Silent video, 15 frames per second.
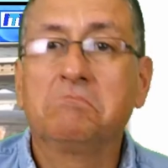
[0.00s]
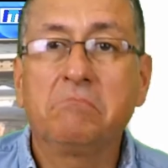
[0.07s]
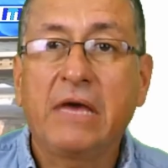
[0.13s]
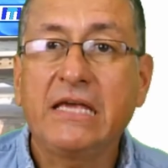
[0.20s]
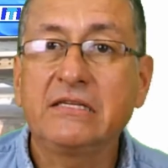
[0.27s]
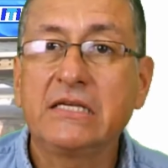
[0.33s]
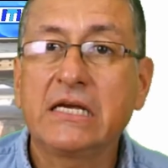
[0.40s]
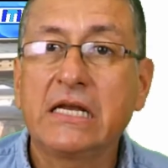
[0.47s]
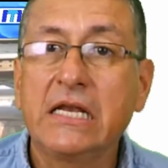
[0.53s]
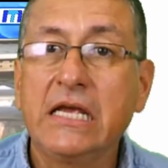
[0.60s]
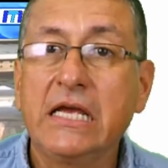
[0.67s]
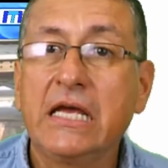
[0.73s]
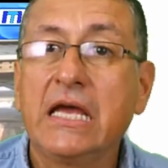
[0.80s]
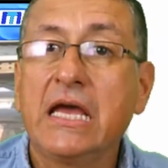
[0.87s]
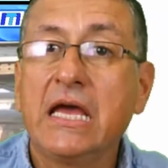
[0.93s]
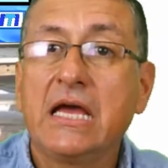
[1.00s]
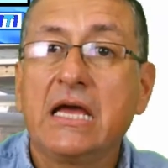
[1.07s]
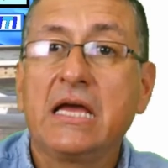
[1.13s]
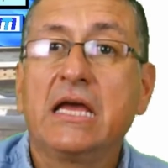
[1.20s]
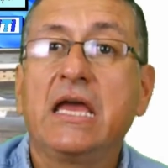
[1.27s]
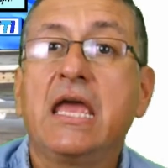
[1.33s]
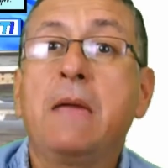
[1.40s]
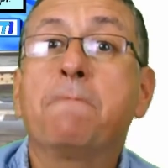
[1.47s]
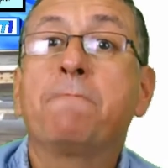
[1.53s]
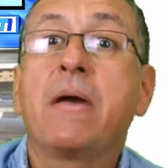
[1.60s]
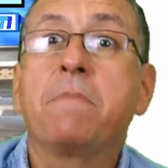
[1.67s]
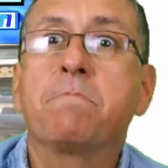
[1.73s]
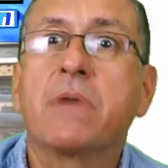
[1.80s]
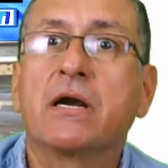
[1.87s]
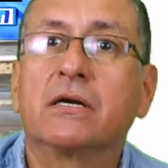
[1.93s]
basically in
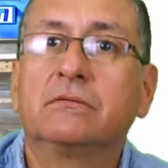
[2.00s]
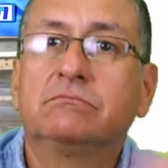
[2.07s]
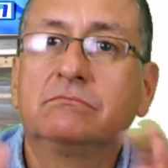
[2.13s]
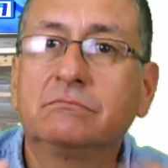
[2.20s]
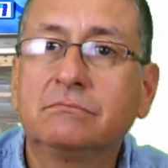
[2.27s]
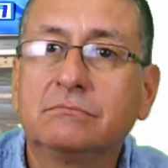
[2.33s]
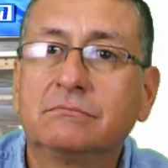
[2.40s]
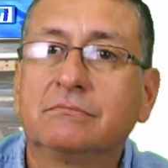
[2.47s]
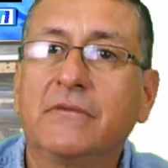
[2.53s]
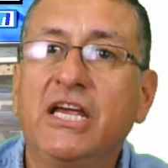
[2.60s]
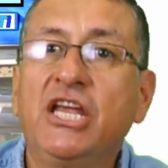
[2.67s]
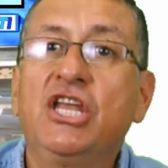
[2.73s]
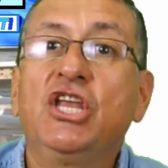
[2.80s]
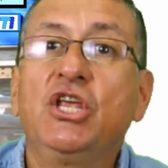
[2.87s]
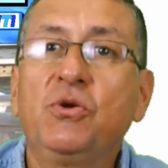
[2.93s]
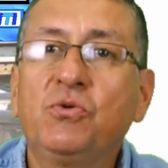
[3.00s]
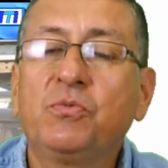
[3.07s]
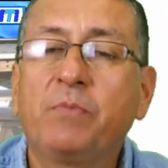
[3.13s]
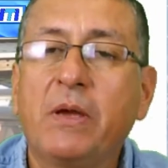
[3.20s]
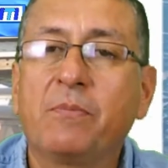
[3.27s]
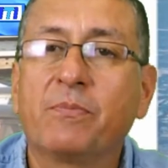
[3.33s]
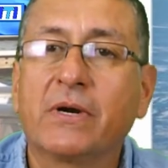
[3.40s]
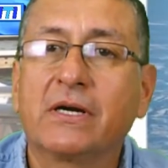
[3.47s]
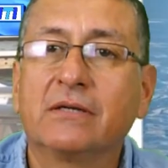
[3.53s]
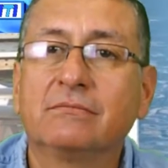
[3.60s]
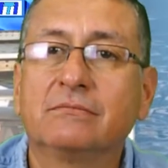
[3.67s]
paper, in newspaper.